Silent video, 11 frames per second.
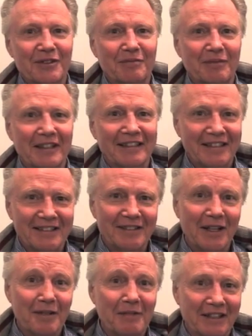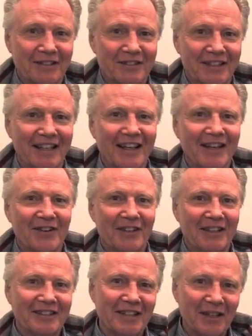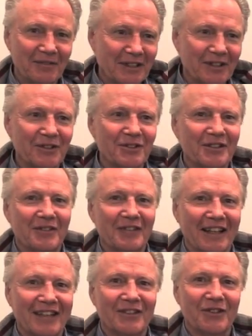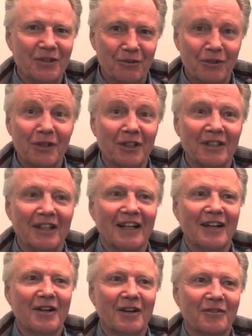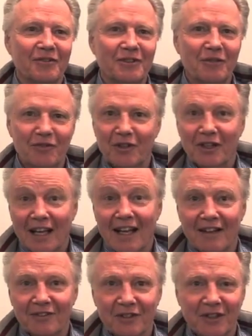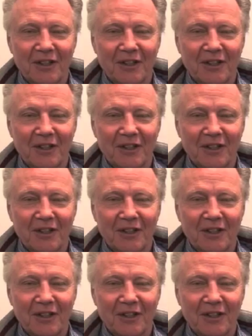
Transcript: playing this dummy, you see. When he'd tell me to do something, I'd do it wrong for a laugh, you know.